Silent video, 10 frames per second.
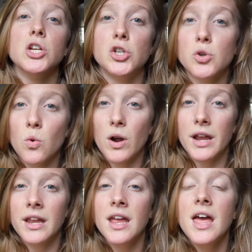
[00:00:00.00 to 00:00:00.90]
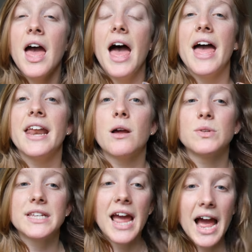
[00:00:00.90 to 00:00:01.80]
joy. And I
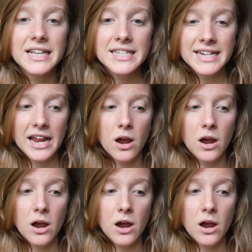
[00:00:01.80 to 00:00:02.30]
was casting